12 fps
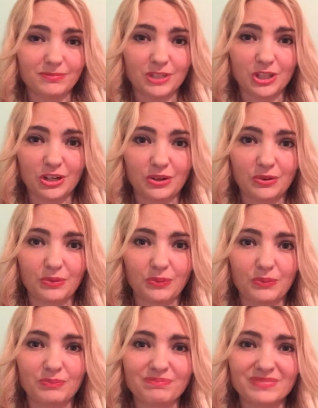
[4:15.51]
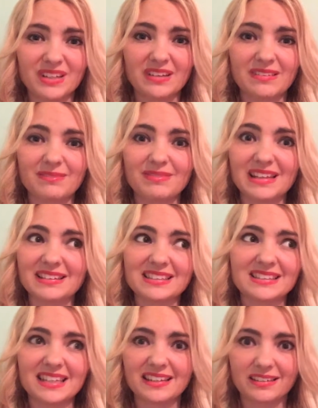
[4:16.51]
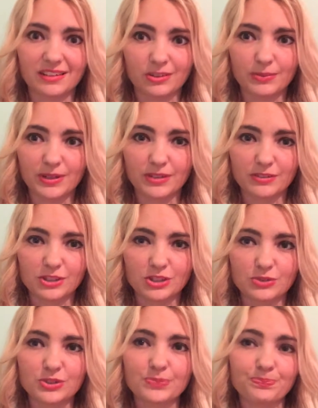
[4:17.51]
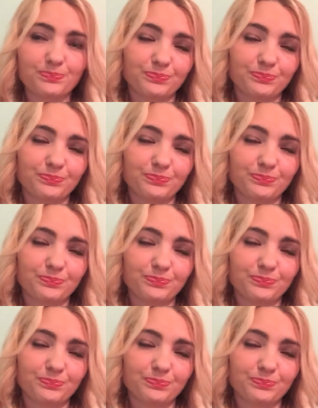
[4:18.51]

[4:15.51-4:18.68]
you know, at least take another pair of shoes.